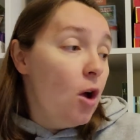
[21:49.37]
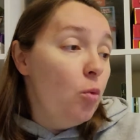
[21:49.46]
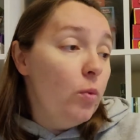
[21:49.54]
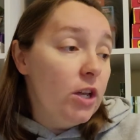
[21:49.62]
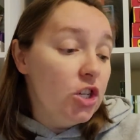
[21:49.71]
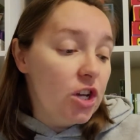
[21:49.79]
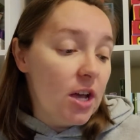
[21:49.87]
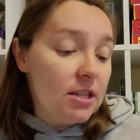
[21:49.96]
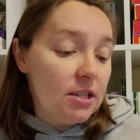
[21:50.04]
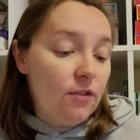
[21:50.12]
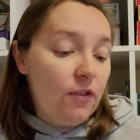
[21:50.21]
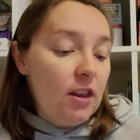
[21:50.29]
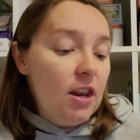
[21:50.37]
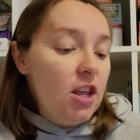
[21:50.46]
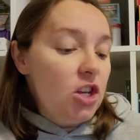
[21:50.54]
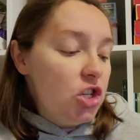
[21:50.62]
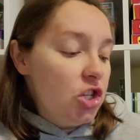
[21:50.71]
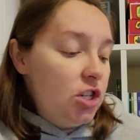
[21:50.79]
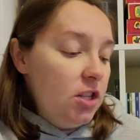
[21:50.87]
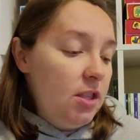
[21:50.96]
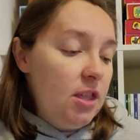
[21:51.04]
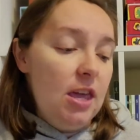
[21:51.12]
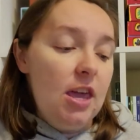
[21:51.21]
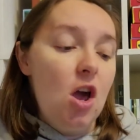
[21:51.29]
We just finished
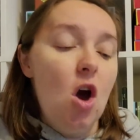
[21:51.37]
the